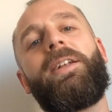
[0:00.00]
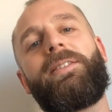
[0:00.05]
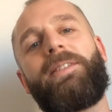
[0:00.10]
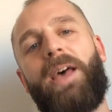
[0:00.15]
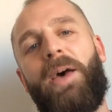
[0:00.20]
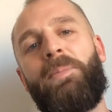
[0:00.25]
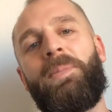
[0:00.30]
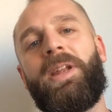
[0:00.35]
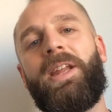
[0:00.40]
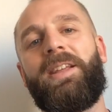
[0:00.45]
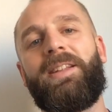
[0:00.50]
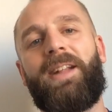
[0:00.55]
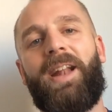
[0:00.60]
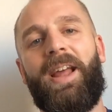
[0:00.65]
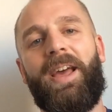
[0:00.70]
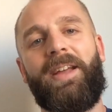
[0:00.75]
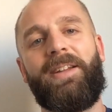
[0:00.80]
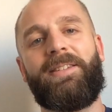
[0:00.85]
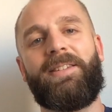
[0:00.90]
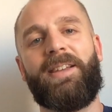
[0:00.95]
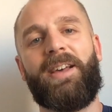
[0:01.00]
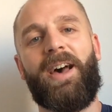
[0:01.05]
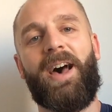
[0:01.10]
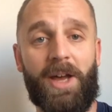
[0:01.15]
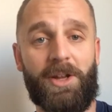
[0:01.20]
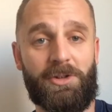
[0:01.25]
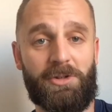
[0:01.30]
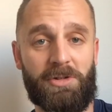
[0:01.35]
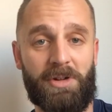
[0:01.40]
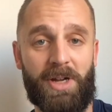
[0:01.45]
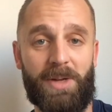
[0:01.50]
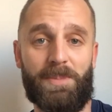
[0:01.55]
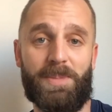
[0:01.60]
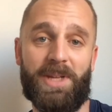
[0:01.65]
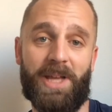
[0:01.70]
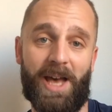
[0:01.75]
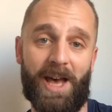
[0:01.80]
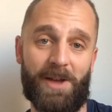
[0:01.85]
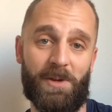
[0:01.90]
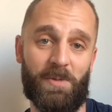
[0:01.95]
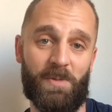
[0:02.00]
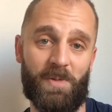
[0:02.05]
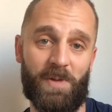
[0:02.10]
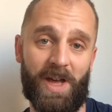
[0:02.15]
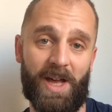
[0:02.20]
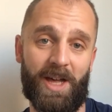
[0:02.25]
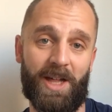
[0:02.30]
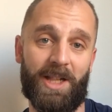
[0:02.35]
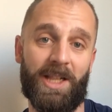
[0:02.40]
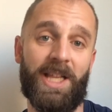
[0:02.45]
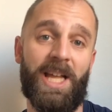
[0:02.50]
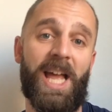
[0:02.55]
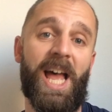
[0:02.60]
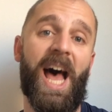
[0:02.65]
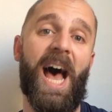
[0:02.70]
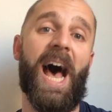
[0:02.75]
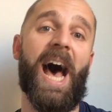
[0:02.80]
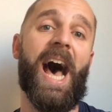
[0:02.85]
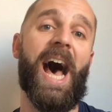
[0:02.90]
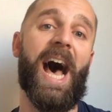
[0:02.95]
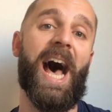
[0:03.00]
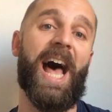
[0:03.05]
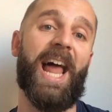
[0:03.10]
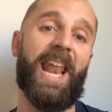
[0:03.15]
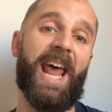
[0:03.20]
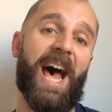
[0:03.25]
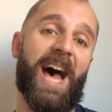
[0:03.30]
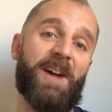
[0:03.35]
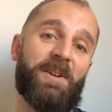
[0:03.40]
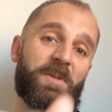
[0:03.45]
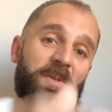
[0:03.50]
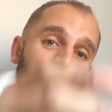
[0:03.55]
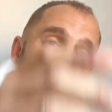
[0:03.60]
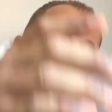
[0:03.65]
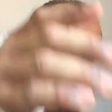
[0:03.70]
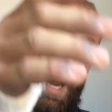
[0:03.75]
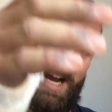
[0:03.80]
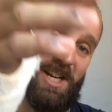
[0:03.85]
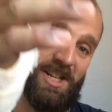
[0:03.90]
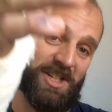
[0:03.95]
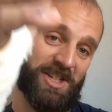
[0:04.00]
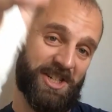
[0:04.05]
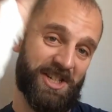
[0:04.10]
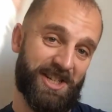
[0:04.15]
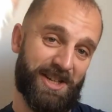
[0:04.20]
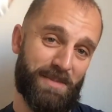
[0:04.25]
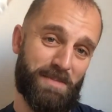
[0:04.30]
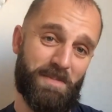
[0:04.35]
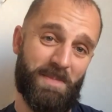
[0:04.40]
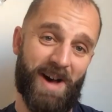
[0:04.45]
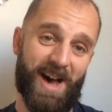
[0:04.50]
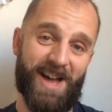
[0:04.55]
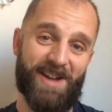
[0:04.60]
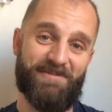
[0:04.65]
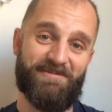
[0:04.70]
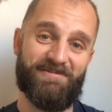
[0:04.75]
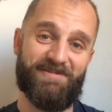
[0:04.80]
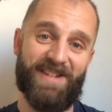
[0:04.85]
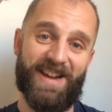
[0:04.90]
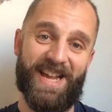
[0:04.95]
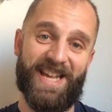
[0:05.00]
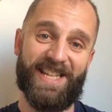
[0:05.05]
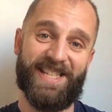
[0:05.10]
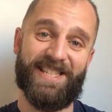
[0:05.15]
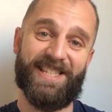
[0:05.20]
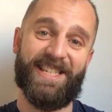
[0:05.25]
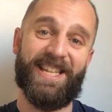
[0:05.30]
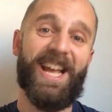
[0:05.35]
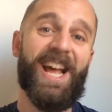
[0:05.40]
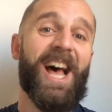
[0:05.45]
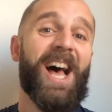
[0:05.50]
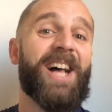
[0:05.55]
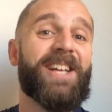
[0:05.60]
10 minutes later, I tripped, I fell, and I fractured my wrist.